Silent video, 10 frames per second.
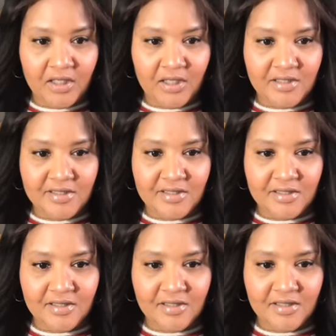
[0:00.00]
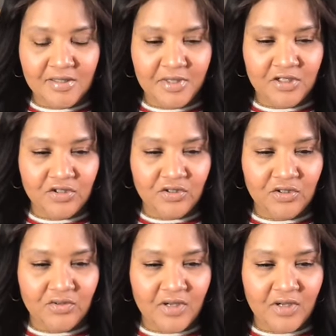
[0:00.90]
I just need to make sure you
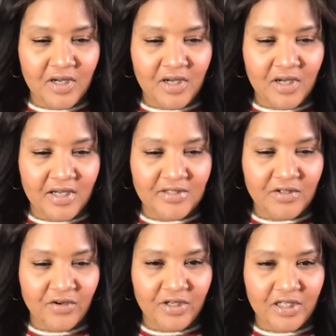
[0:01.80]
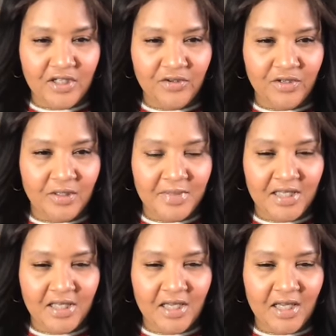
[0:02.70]
guys are hearing me
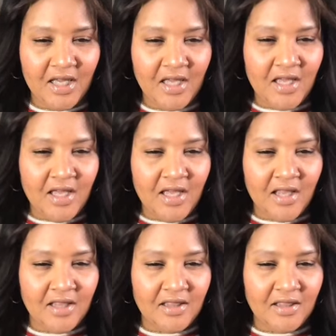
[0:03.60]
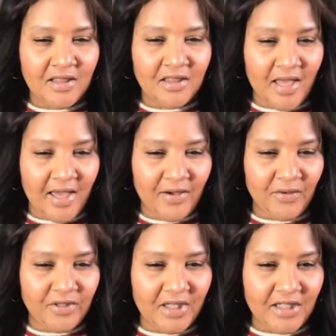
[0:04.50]
loud and clear.